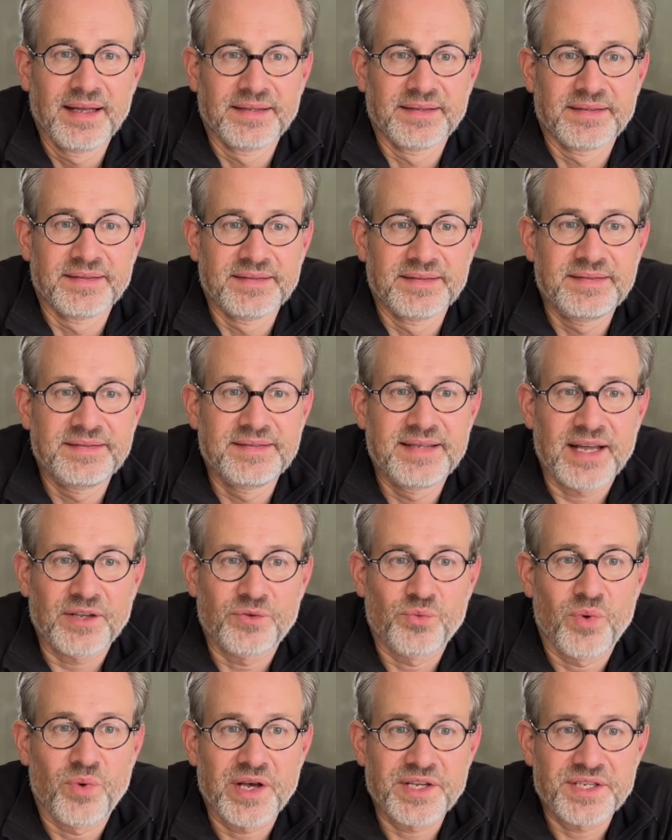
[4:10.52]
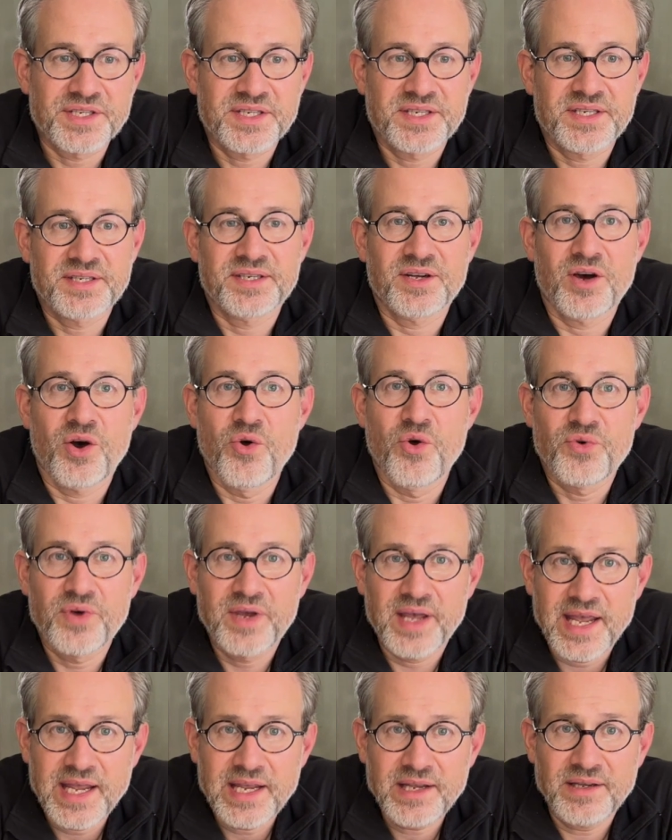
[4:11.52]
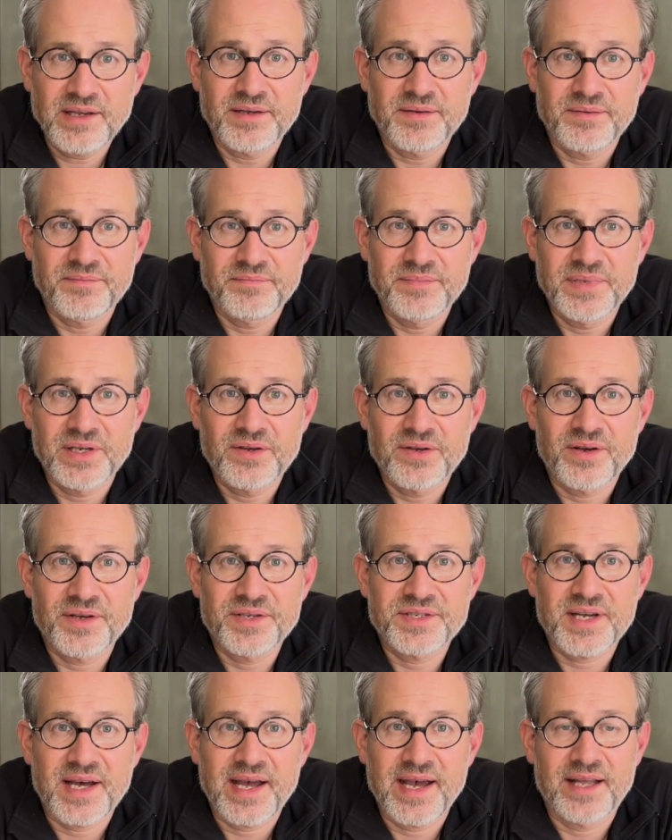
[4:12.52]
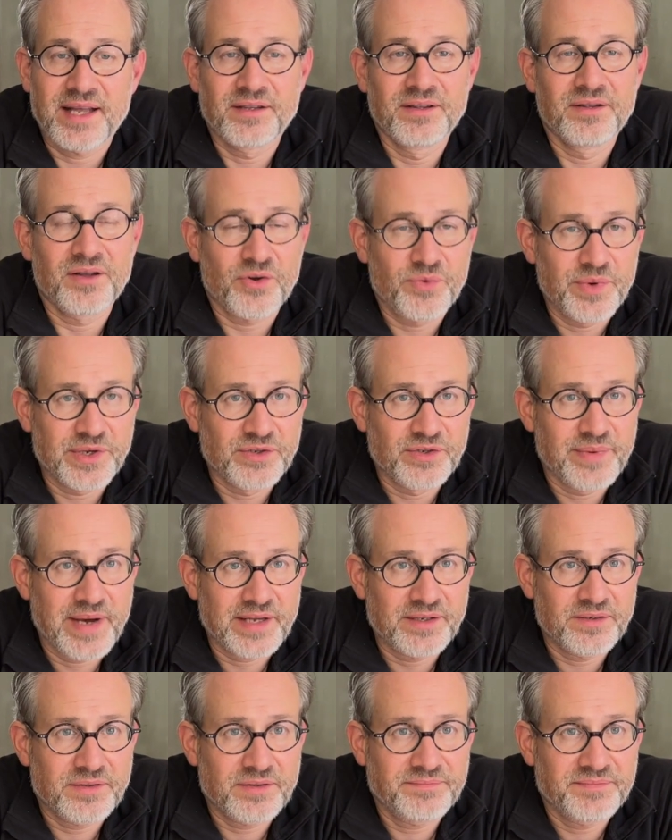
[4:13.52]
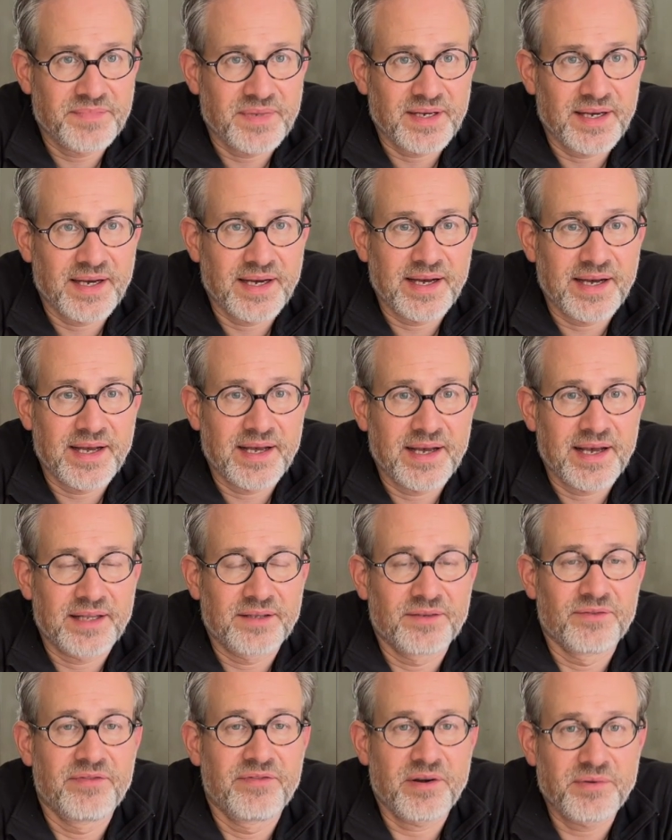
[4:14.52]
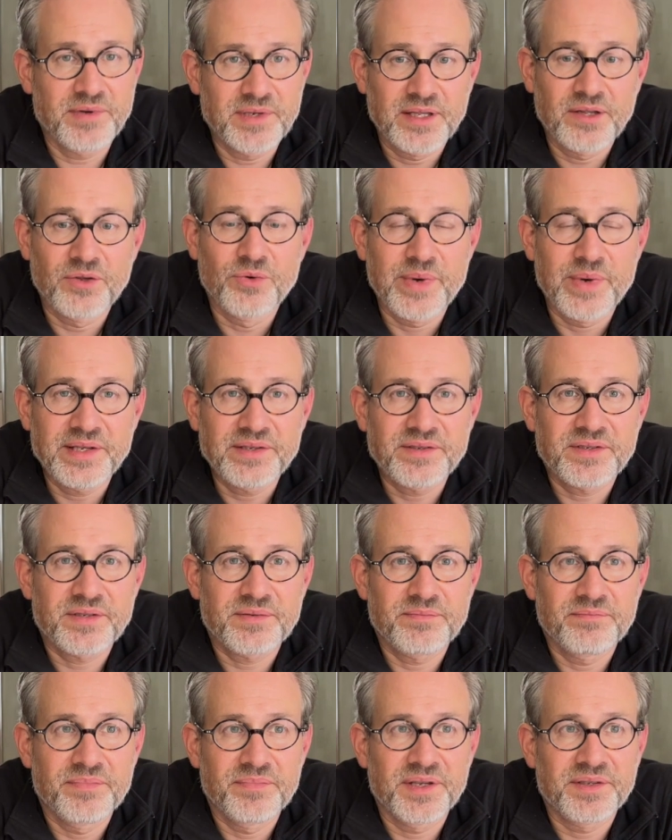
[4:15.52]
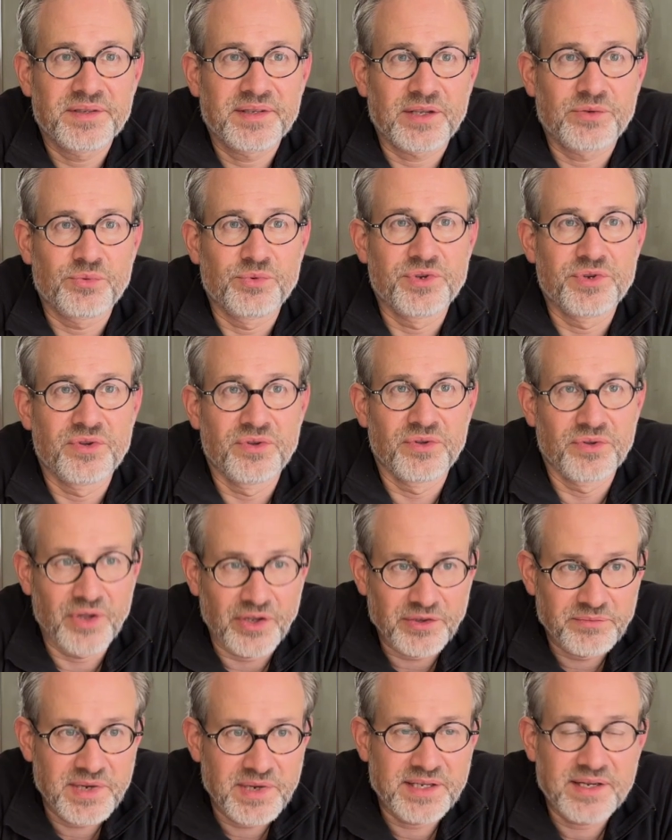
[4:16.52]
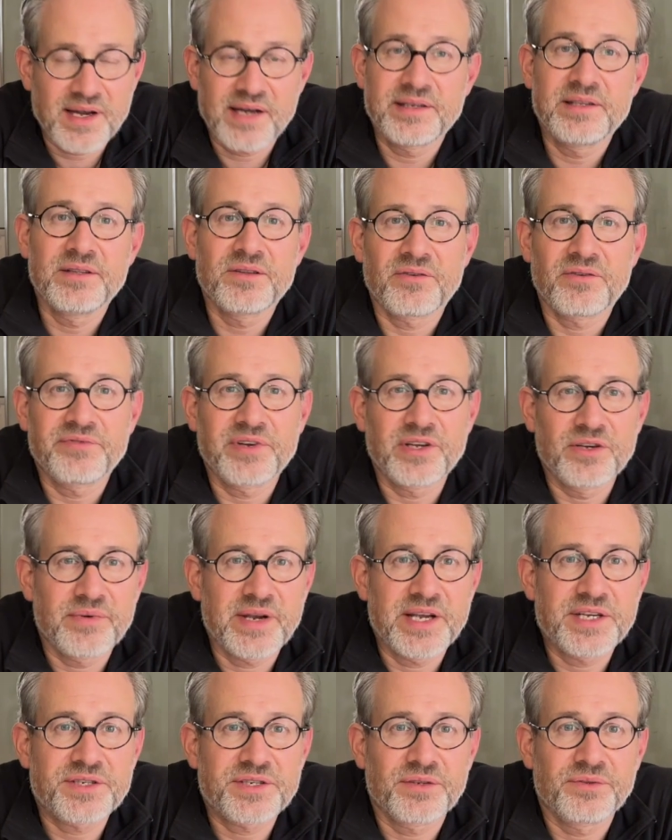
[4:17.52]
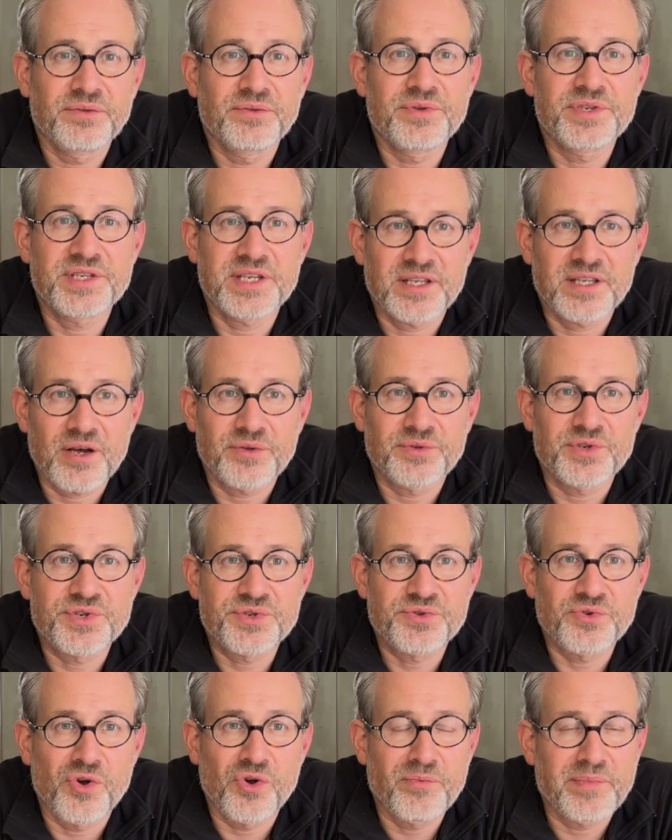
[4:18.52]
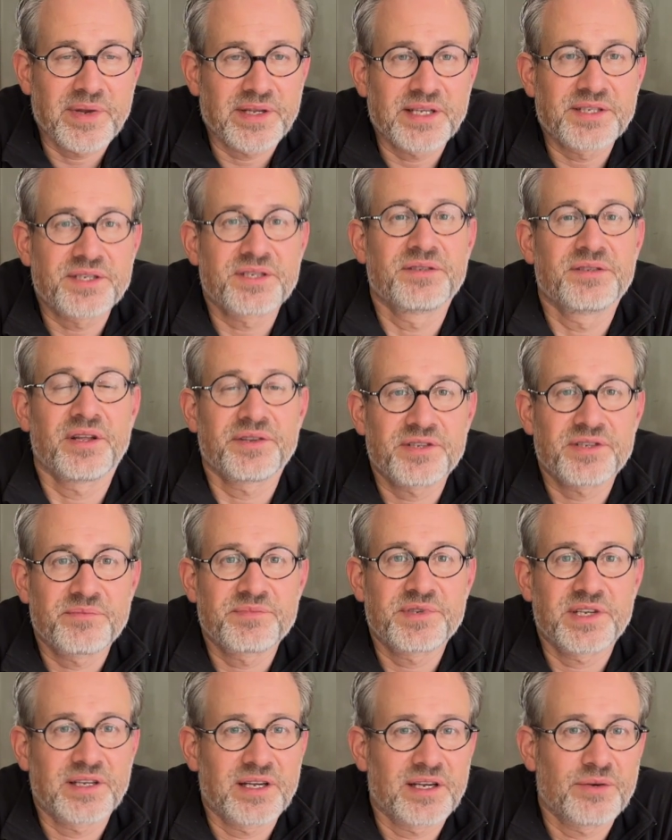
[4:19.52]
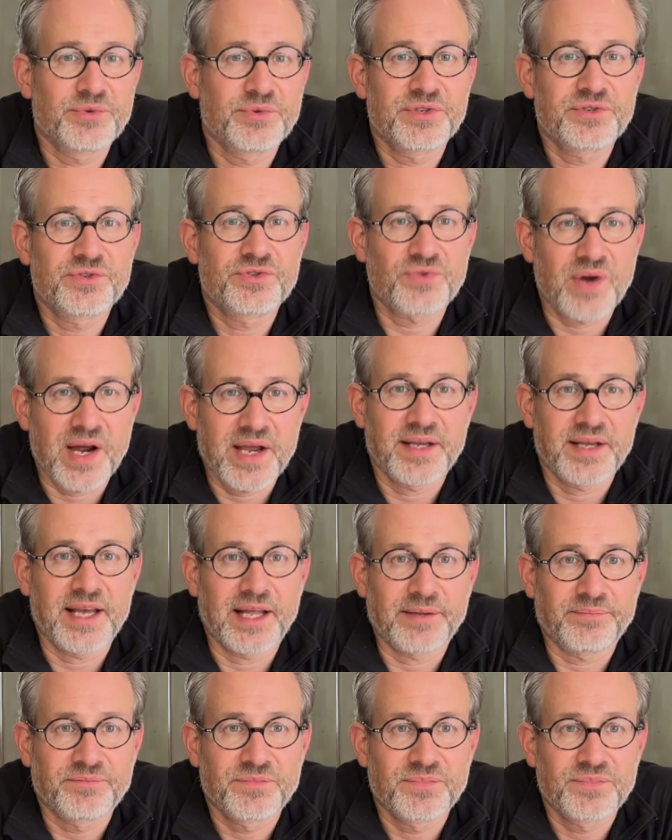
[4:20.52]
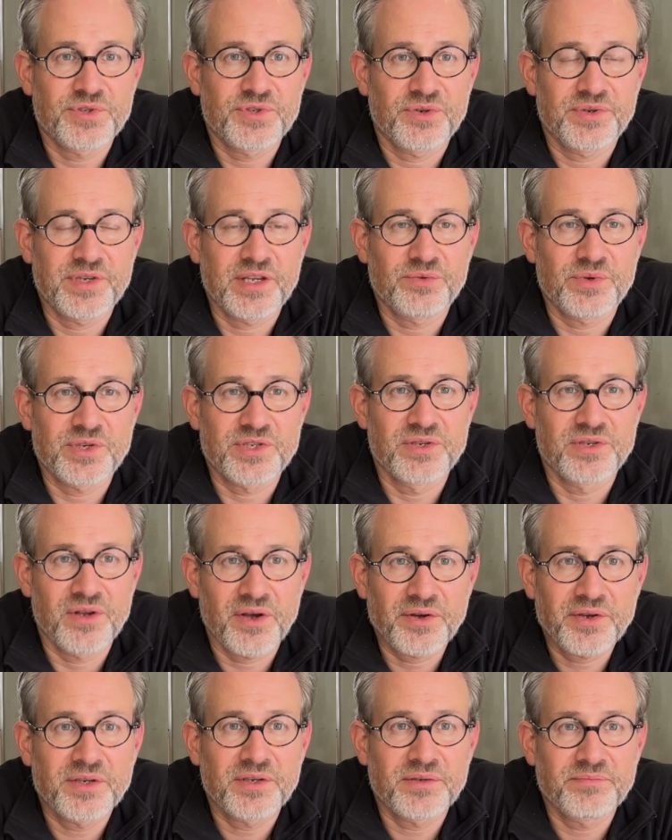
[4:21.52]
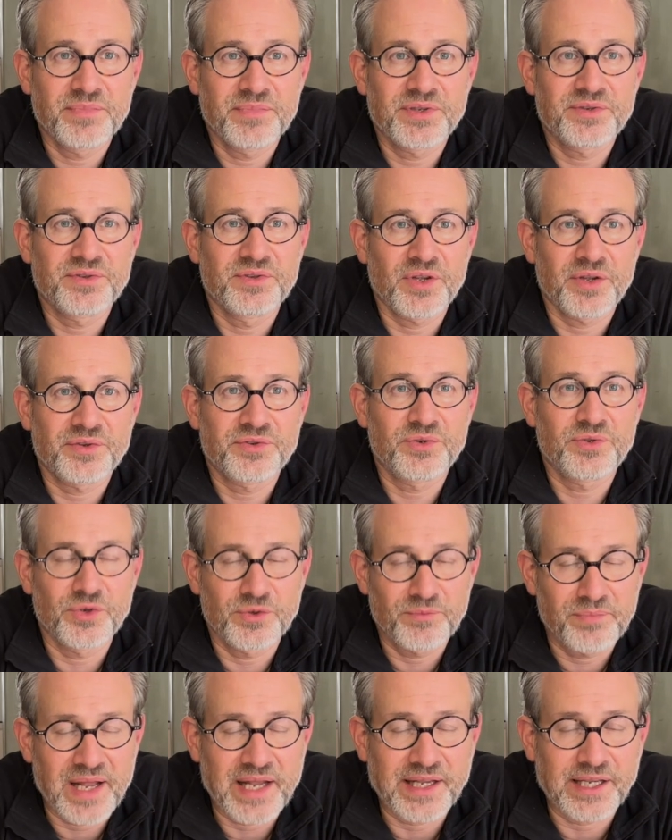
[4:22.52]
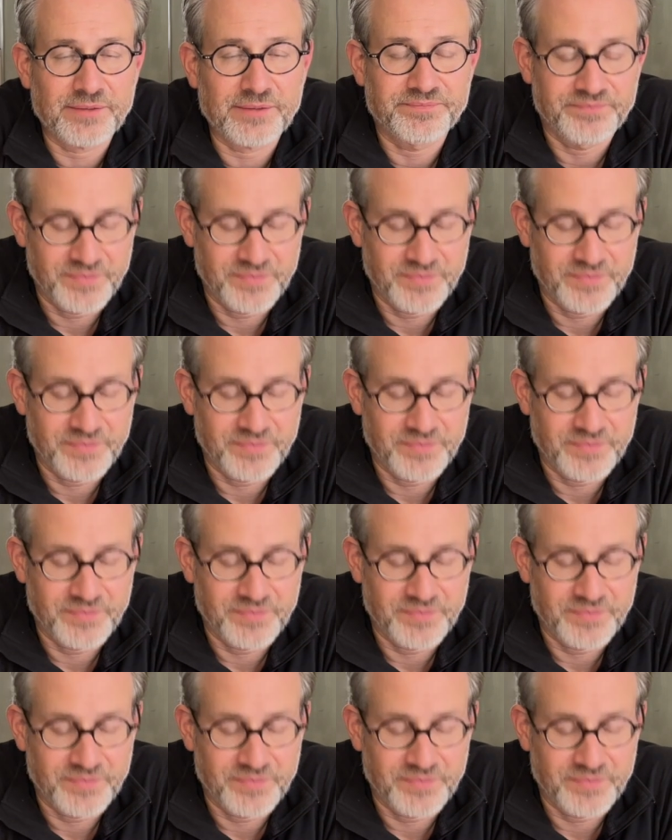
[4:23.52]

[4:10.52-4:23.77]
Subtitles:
That was okay because I had luck with the weather. I had very little wind, but that would not be an ideal configuration to sit out the storm, and that's not something I would try again. So that was luck, but not good planning.